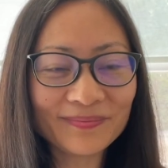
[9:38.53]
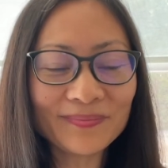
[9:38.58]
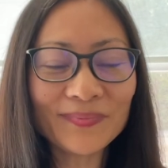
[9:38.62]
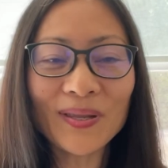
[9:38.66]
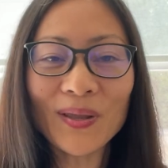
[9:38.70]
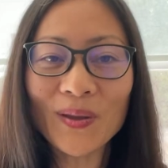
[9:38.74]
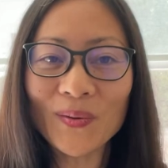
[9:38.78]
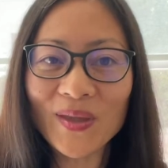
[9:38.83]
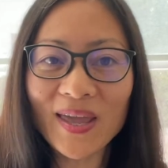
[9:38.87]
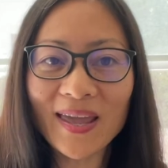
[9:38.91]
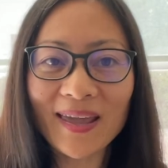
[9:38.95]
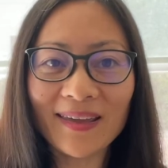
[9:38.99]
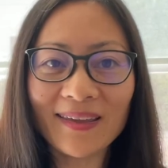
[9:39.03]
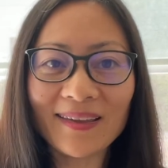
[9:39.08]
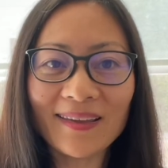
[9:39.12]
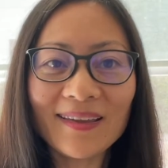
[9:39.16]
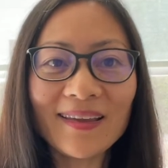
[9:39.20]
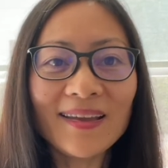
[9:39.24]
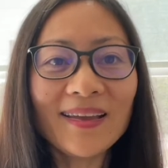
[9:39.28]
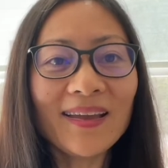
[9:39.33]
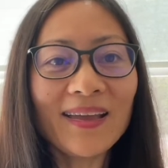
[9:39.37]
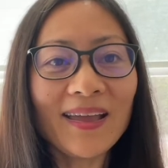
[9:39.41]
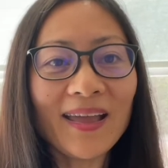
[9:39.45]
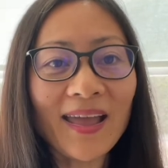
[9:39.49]
Okay,
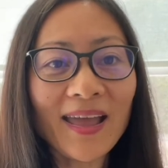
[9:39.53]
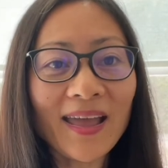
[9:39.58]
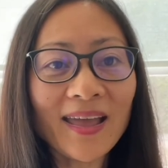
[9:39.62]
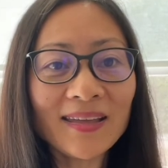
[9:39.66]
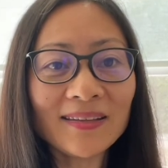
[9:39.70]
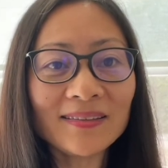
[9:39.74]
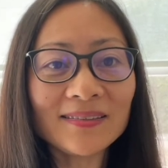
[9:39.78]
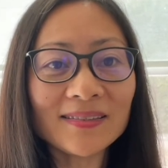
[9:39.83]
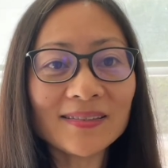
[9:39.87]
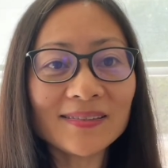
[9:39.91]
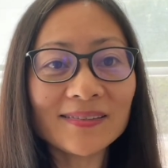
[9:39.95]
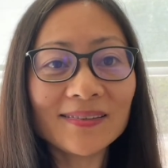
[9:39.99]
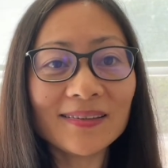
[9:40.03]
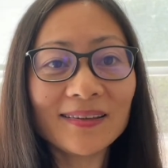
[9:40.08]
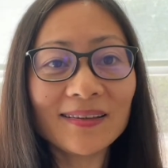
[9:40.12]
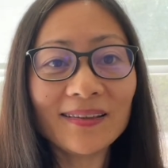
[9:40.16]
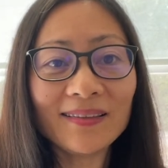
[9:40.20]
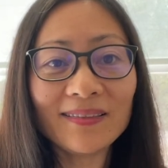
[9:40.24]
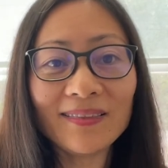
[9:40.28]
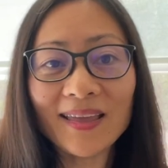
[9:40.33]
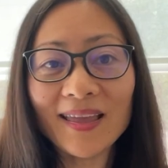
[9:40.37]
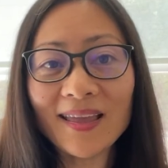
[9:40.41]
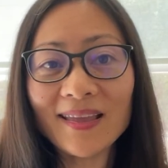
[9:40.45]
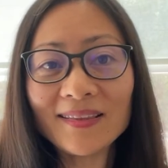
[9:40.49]
and
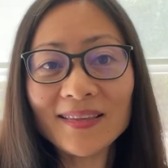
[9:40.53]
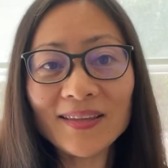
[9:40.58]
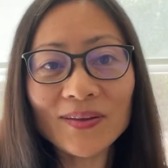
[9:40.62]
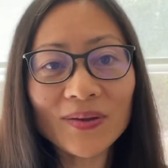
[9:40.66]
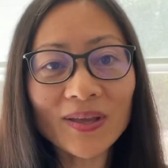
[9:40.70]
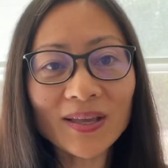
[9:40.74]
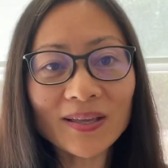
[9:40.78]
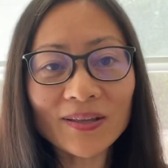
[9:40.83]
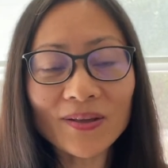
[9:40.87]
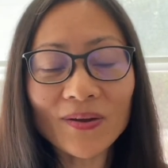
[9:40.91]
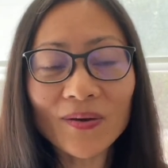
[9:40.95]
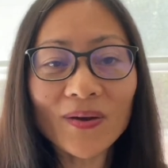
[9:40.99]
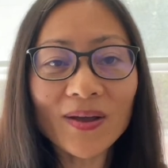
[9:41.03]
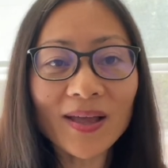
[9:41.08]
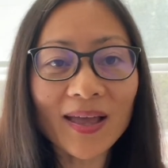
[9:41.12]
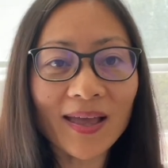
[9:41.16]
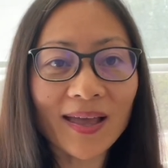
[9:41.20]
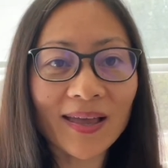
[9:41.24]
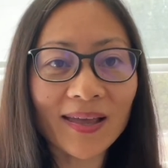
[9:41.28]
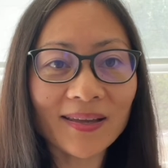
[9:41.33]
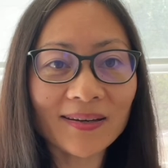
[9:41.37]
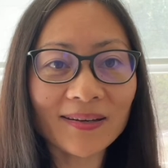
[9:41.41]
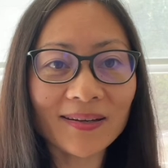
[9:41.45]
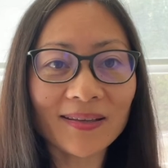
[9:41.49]
then you can go
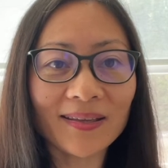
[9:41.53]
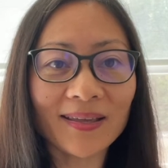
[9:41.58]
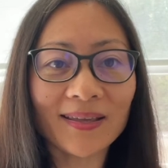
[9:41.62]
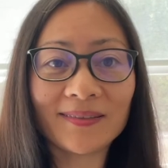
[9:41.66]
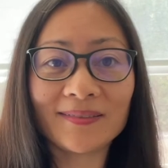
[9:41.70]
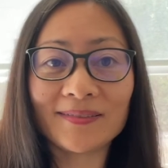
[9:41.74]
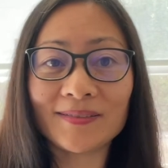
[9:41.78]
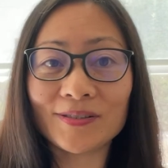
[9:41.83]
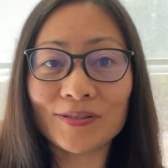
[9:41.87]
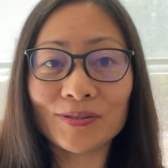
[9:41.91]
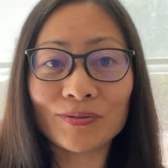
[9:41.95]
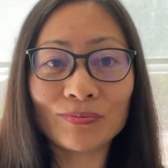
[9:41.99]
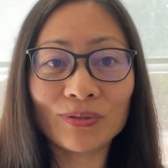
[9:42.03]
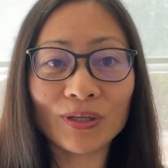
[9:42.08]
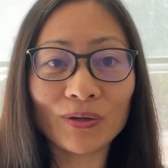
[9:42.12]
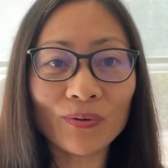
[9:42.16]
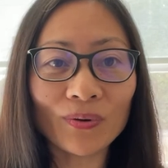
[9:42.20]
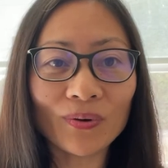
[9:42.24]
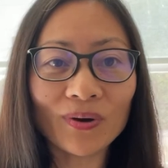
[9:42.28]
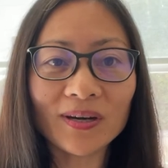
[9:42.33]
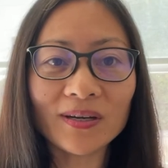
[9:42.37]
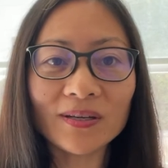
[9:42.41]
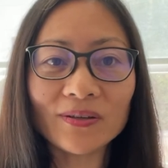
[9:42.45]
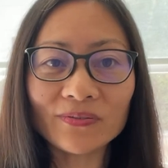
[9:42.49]
ahead and
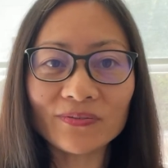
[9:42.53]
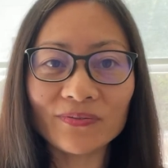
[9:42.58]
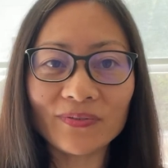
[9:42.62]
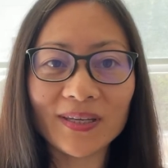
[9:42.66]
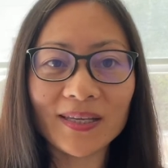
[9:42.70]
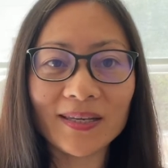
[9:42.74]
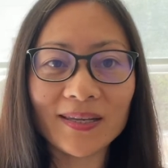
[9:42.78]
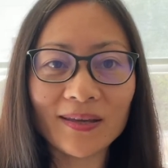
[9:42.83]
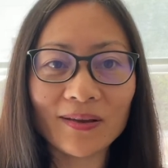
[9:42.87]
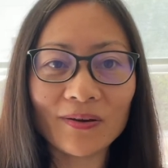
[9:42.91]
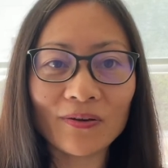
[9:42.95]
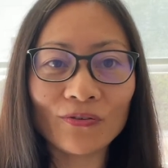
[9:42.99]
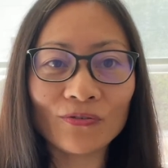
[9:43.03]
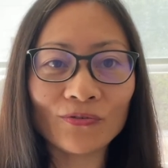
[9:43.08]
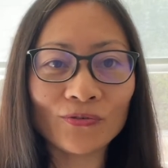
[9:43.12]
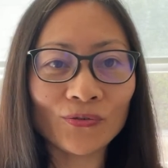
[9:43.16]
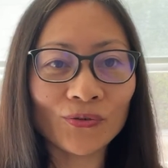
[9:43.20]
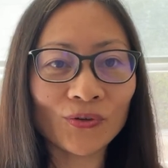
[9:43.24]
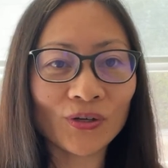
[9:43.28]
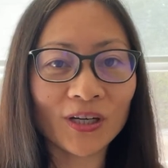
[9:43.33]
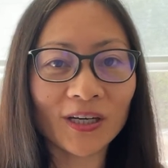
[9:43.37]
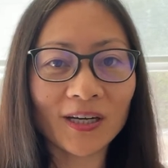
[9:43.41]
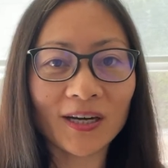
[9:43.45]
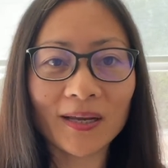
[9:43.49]
record your video
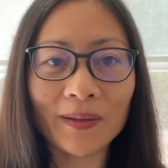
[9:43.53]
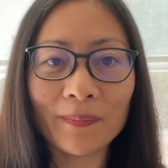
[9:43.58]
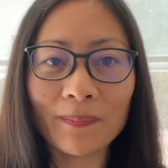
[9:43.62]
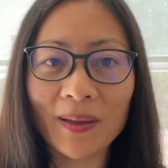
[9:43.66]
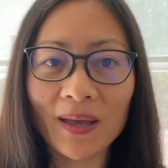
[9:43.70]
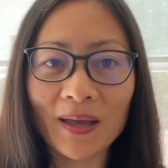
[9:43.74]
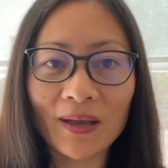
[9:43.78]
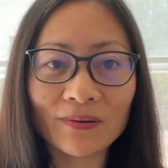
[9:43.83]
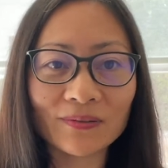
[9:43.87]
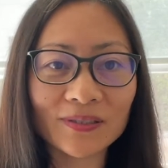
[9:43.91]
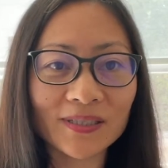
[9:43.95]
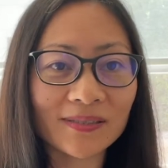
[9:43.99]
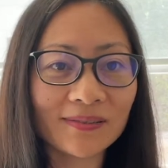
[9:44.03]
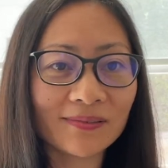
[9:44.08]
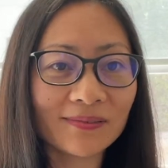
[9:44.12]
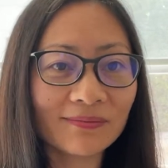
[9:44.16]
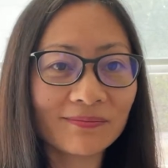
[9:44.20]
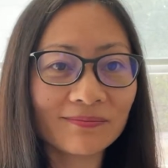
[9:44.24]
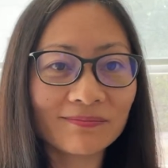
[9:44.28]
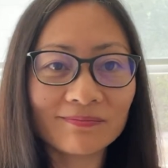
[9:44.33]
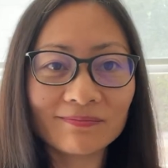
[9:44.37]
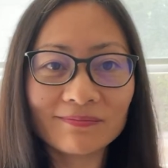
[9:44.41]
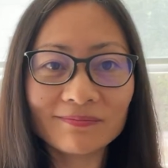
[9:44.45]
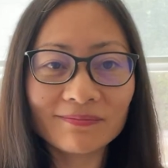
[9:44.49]
for about
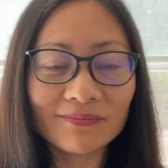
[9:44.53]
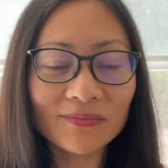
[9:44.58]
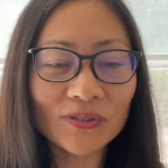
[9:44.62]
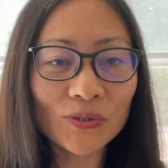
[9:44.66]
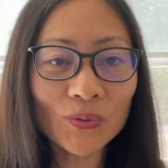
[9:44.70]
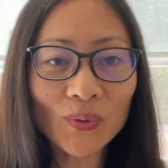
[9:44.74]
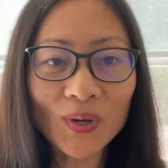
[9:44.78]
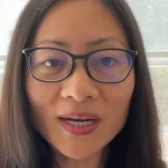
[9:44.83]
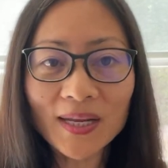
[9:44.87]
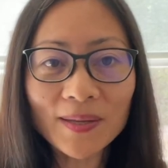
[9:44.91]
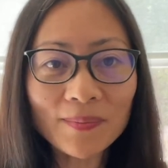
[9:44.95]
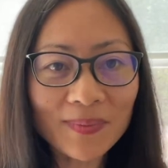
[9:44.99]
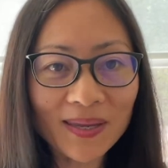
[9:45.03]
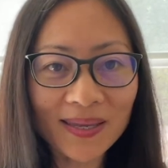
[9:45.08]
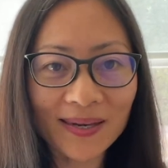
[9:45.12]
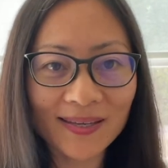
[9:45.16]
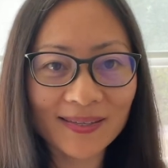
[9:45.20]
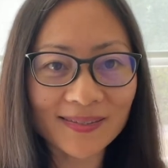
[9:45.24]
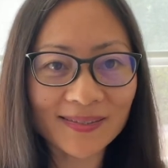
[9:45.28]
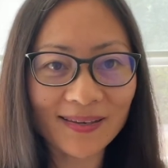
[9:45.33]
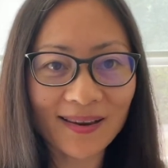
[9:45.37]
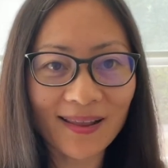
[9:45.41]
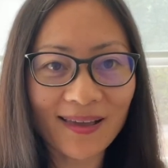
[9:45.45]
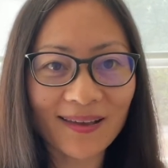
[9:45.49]
20
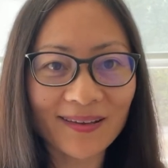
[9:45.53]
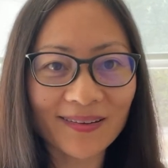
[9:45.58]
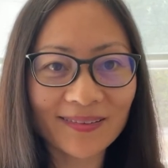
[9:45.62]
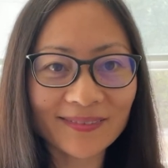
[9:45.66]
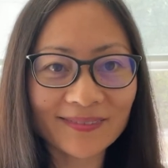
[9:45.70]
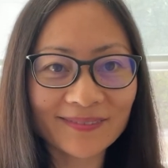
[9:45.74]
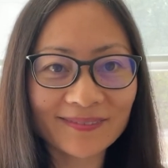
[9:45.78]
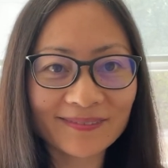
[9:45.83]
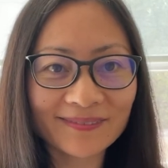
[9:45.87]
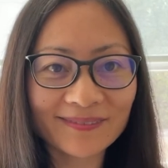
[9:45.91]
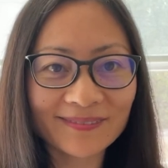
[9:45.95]
minutes long.